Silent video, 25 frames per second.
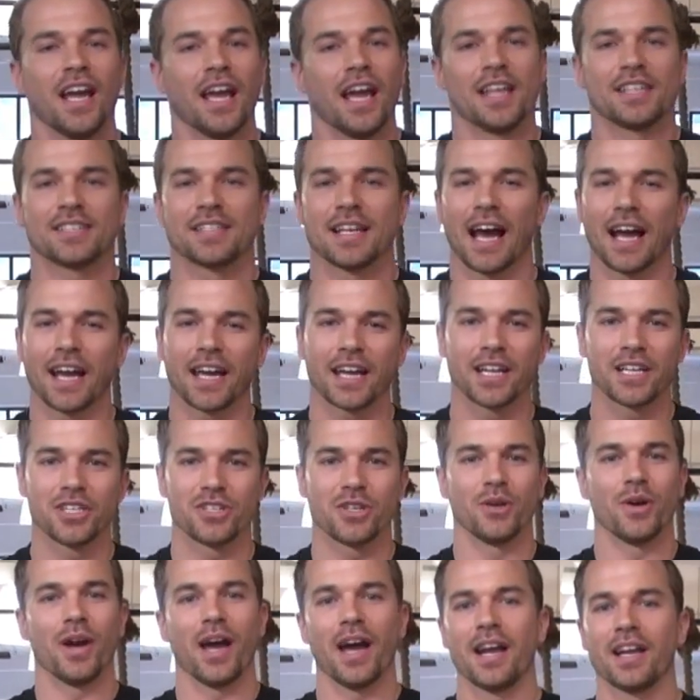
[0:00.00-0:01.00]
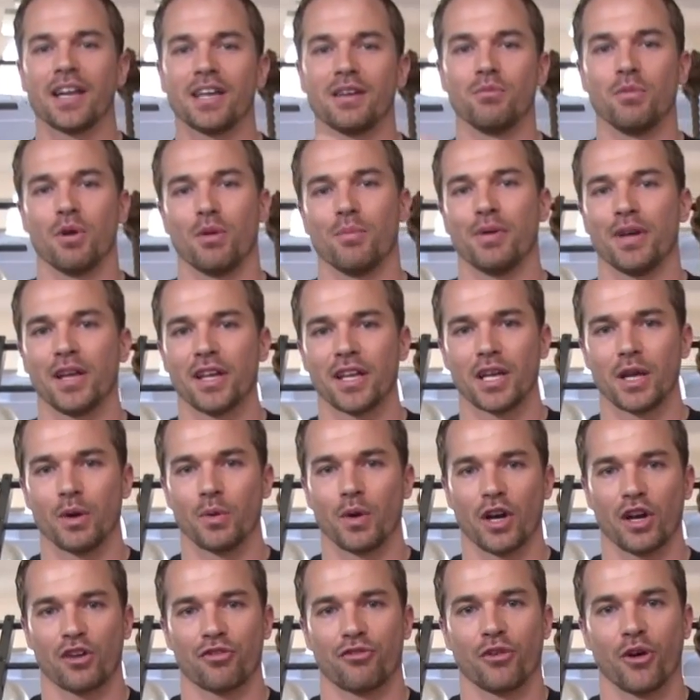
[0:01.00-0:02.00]
It's not going to do any mobility
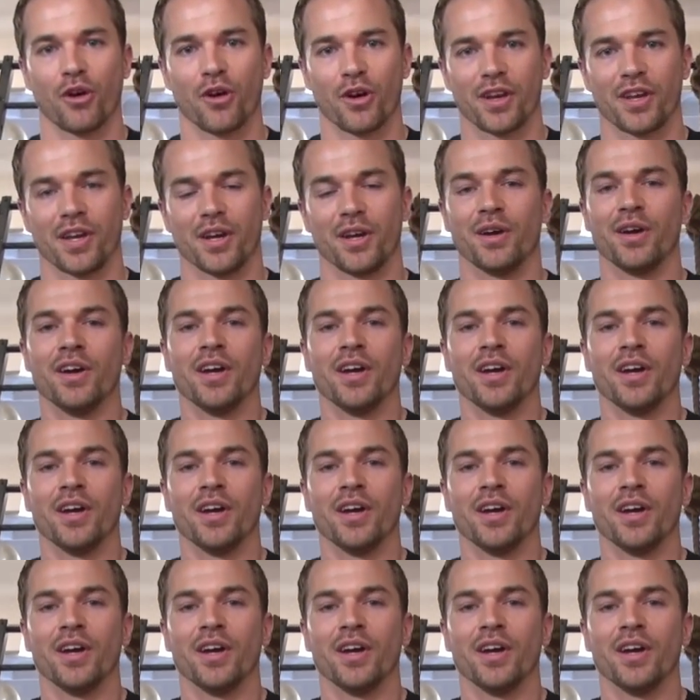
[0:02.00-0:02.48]
work for you.